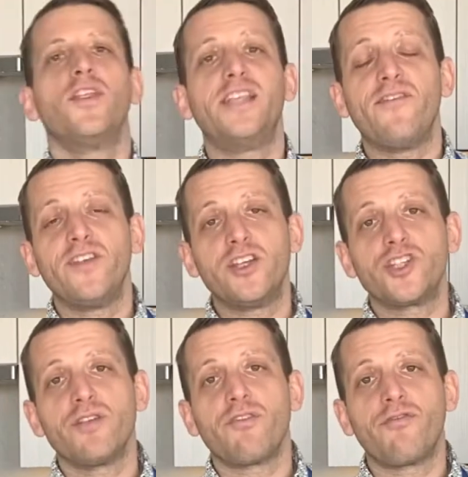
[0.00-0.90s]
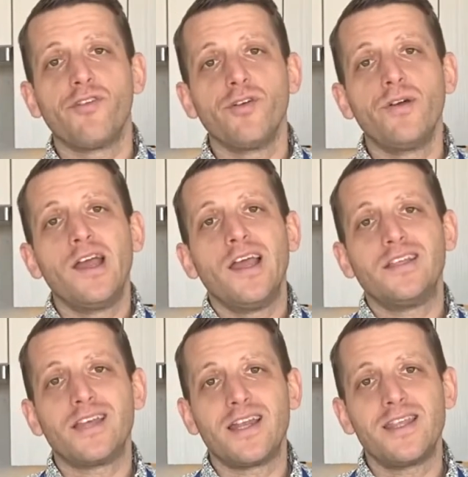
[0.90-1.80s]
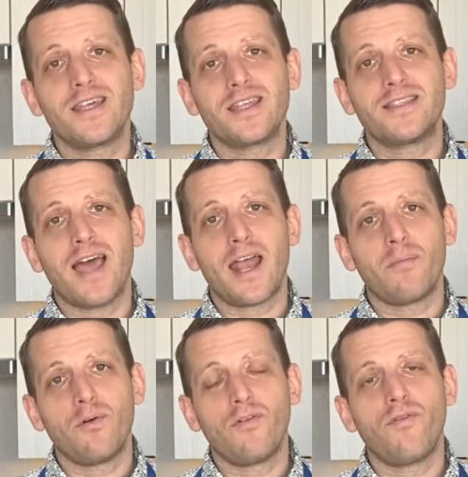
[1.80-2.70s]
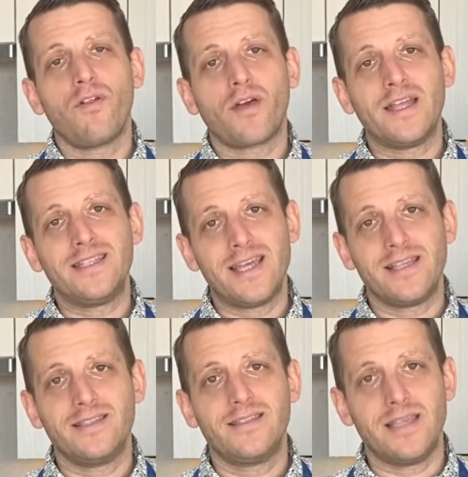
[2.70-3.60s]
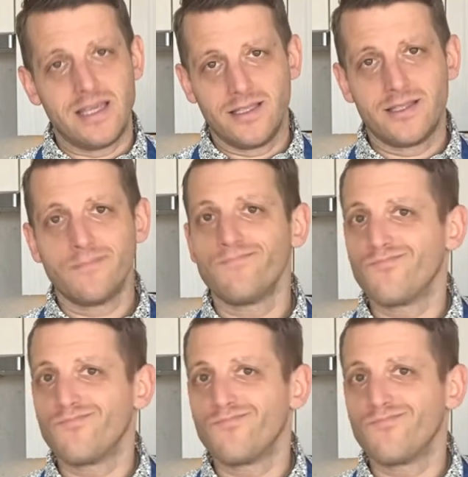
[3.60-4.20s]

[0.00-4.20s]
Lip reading: The definition of a fruit is anything that's edible that contains seeds.